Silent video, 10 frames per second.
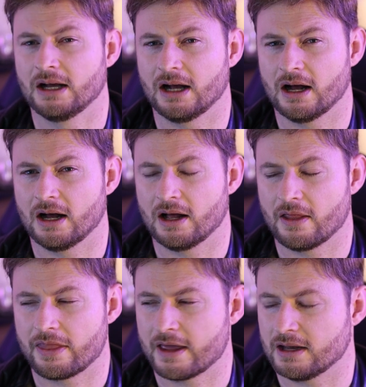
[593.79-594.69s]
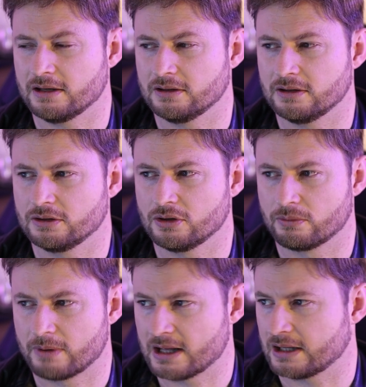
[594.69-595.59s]
uh, then
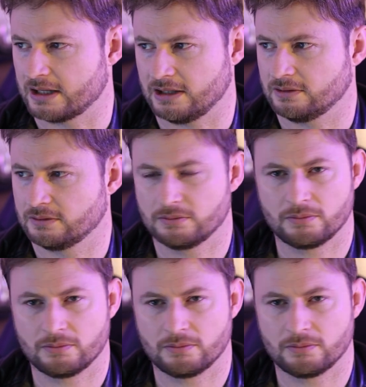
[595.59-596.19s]
you're really